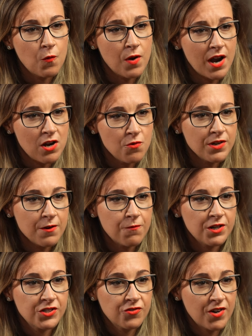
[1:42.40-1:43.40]
We are looking
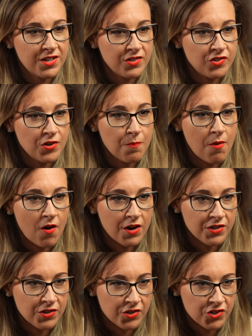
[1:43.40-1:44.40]
for strategic
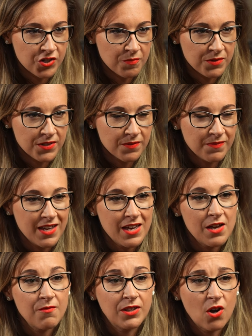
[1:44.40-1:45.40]
partnerships
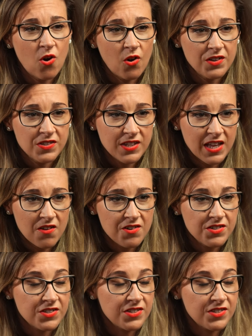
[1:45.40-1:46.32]
with wholesalers,